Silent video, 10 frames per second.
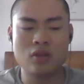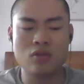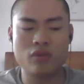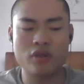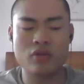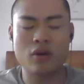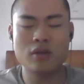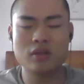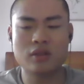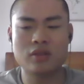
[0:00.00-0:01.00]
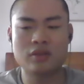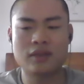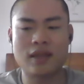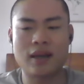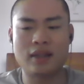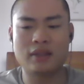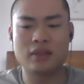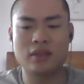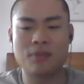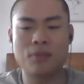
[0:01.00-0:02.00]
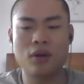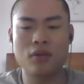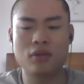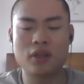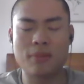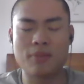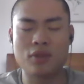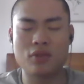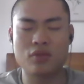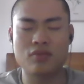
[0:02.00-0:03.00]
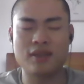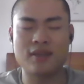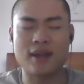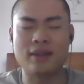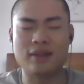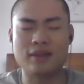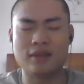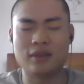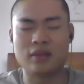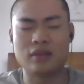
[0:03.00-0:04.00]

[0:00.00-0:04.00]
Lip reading: We should also that Apollo can be used with anything.